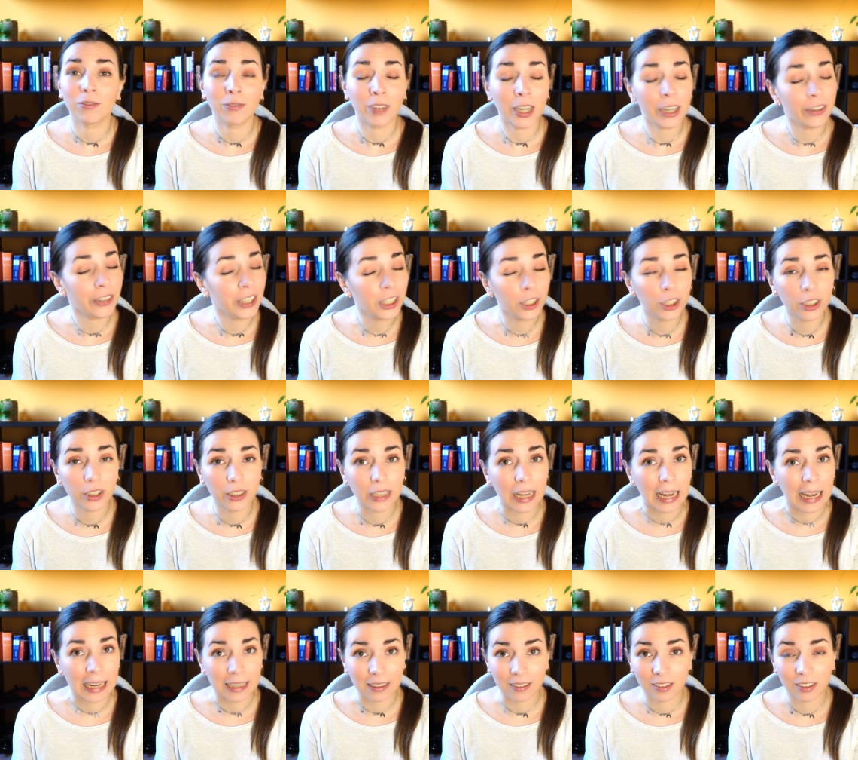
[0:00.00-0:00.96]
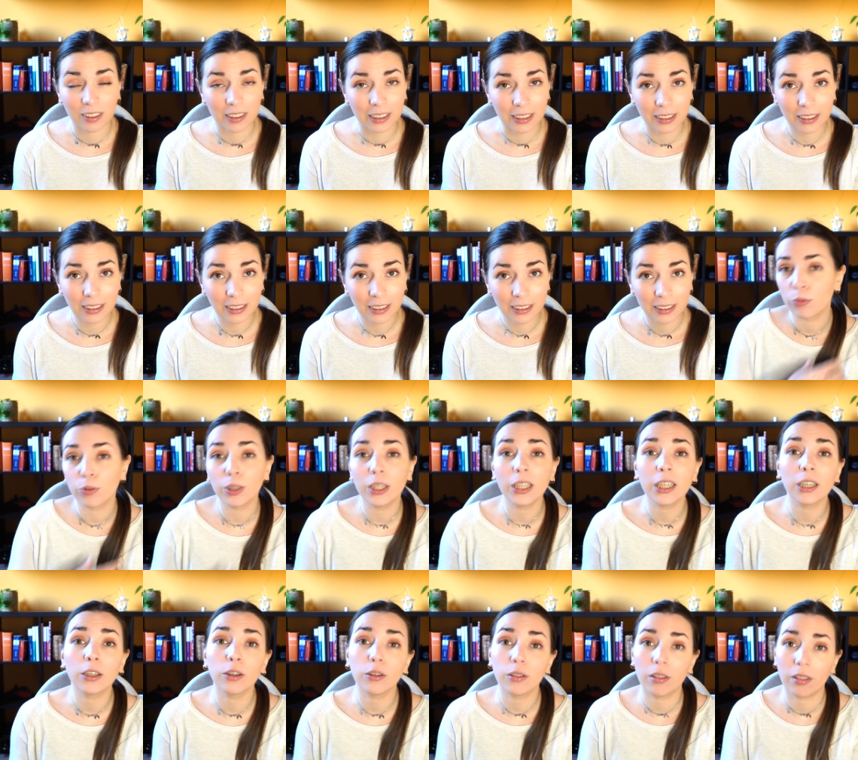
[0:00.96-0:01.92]
Very good acting,
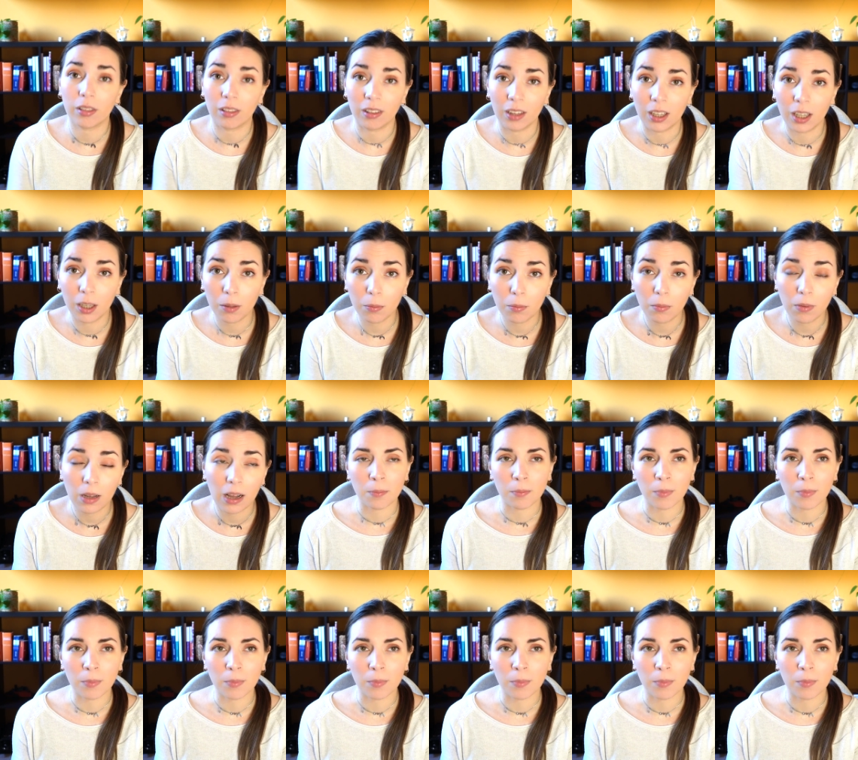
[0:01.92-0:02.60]
really good theme.